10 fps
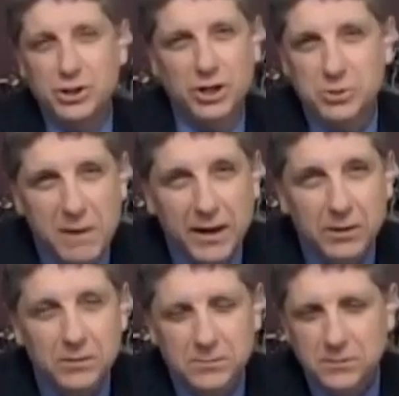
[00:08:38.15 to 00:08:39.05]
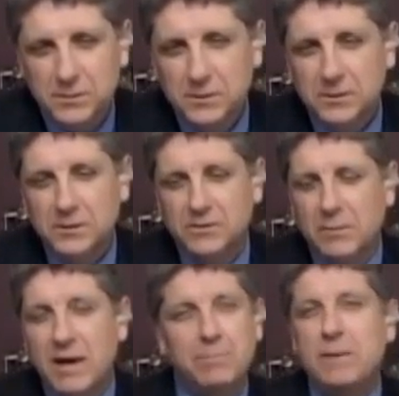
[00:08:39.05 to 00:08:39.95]
judgmental.
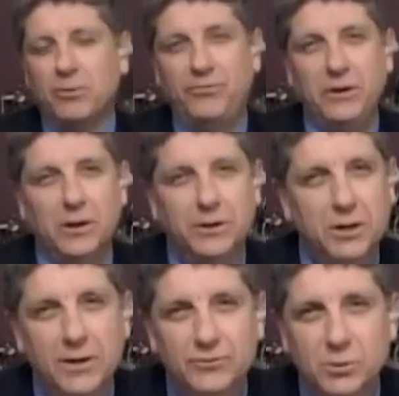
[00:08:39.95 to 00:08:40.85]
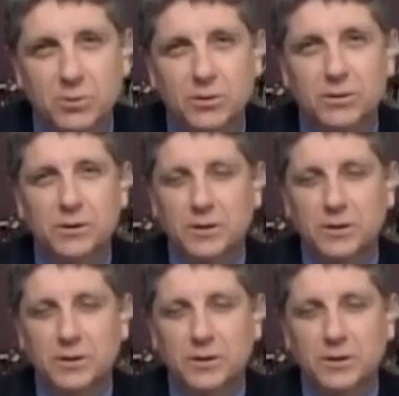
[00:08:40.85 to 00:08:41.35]
They made people feel uncomfortable.